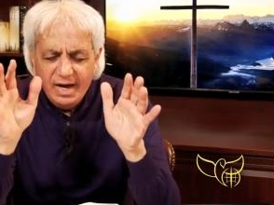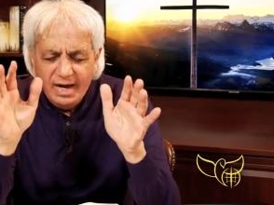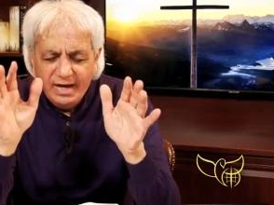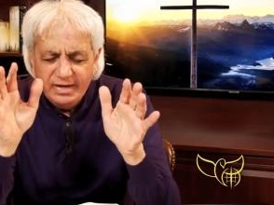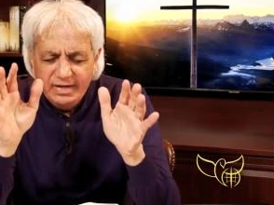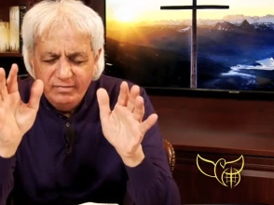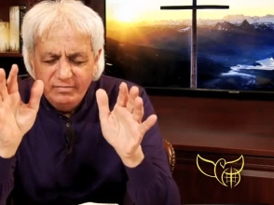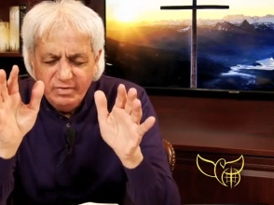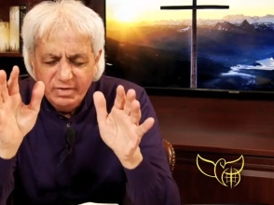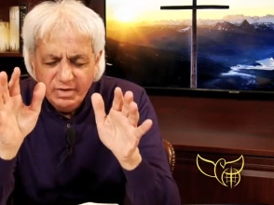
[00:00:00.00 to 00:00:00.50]

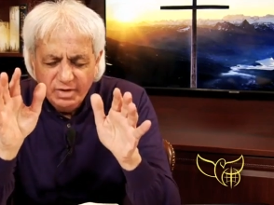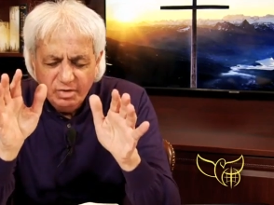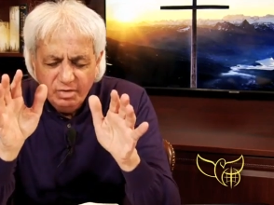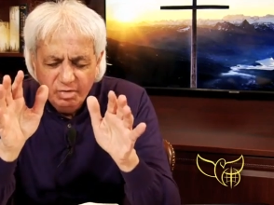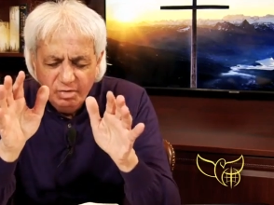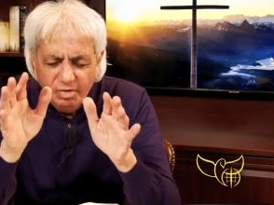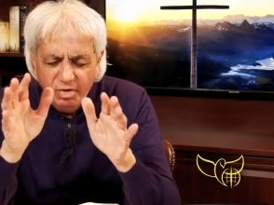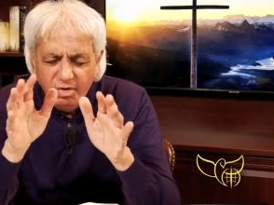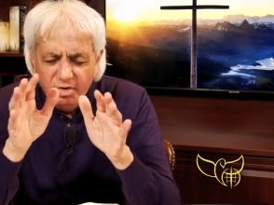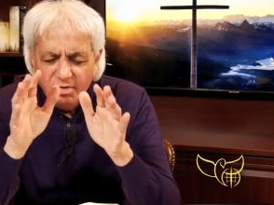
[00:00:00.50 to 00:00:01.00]
I give you the
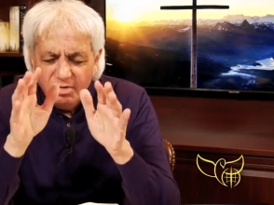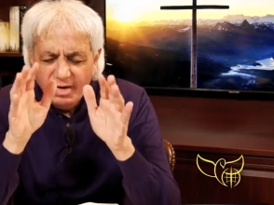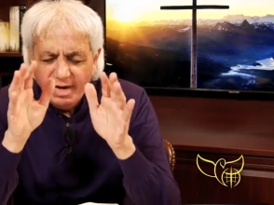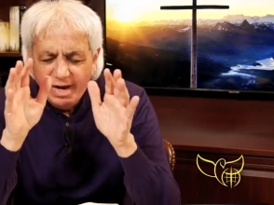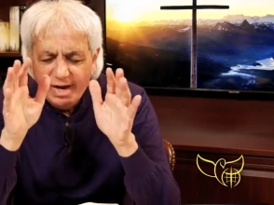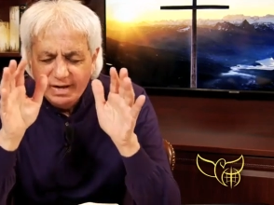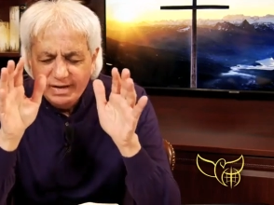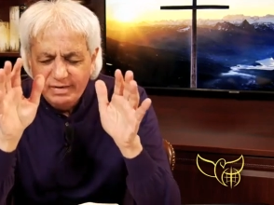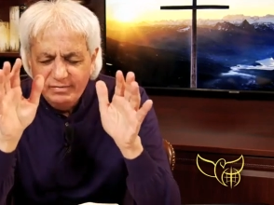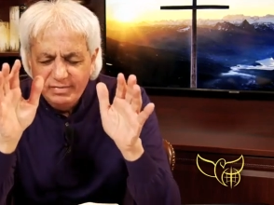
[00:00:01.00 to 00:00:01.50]

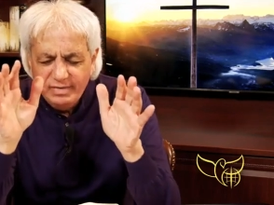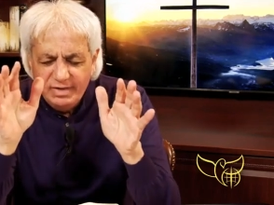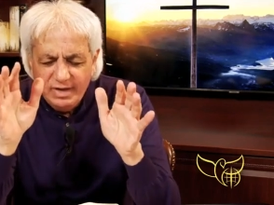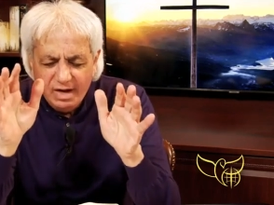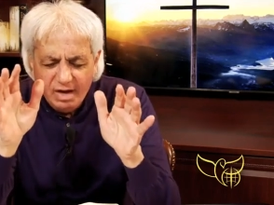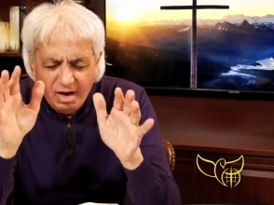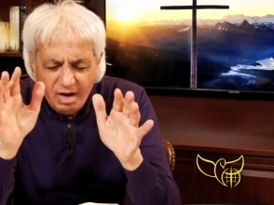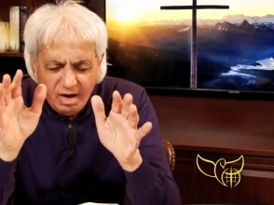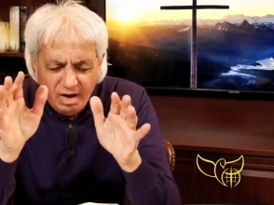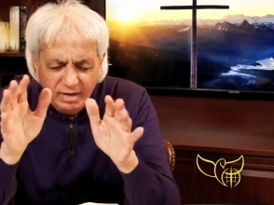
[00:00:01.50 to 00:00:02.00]
glory. I give you
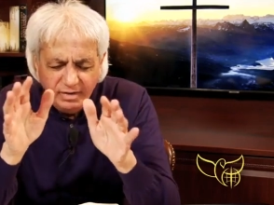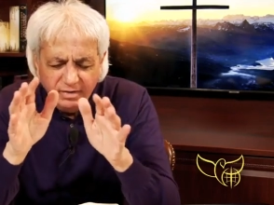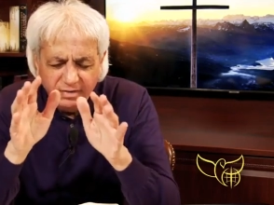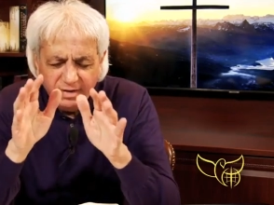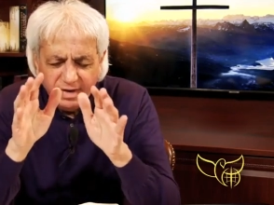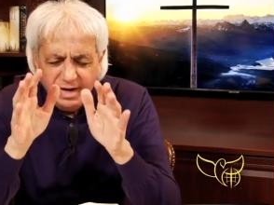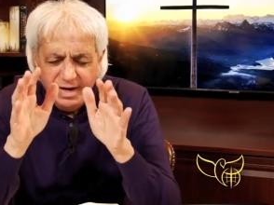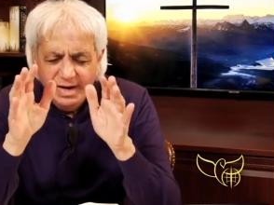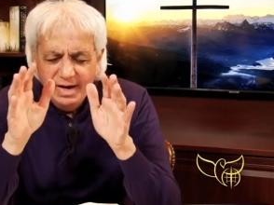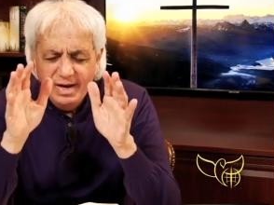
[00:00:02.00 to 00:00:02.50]
the
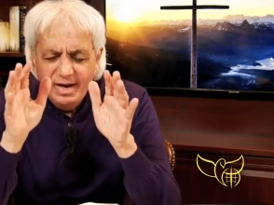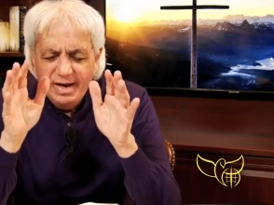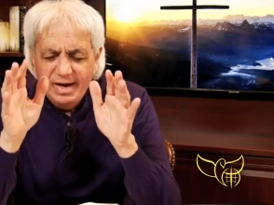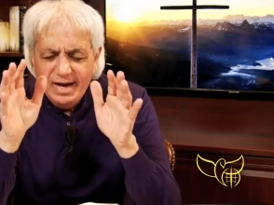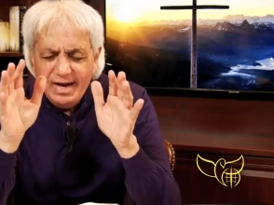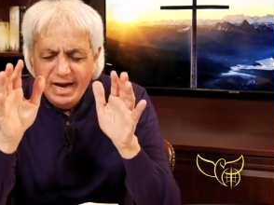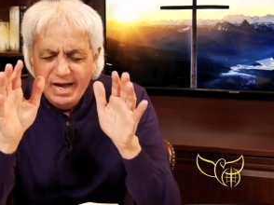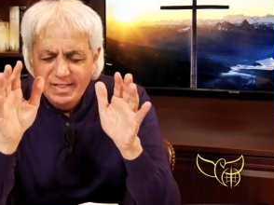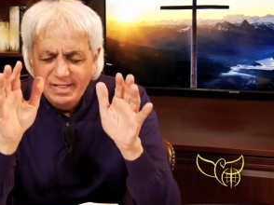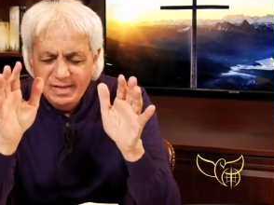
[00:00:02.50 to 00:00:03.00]
honor
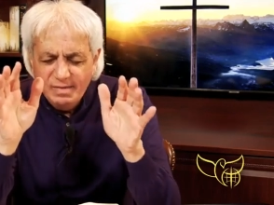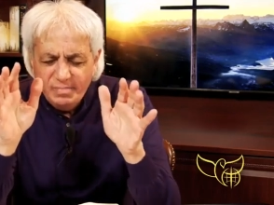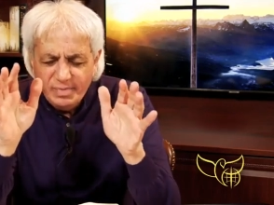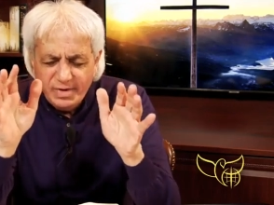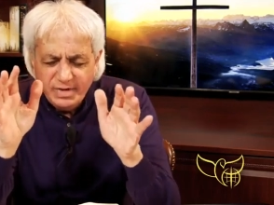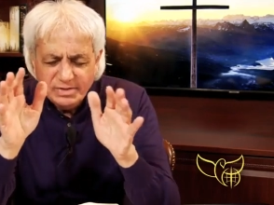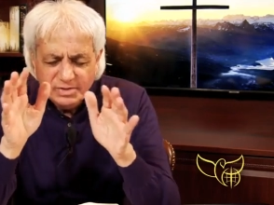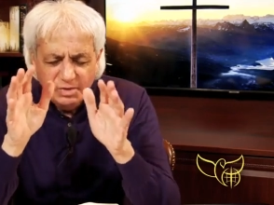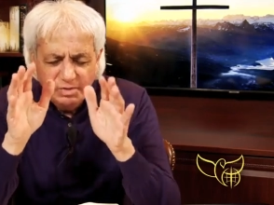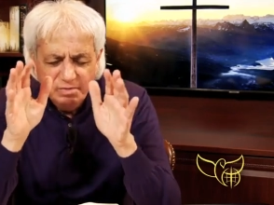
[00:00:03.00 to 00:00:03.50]
and the
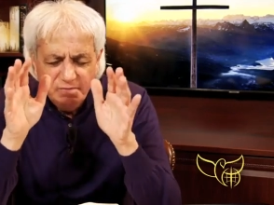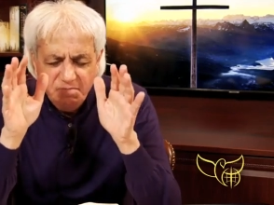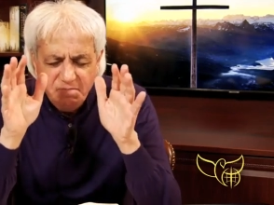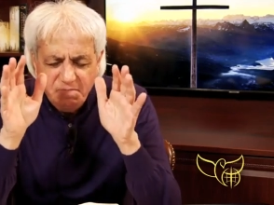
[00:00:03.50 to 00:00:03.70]
praise, Lord.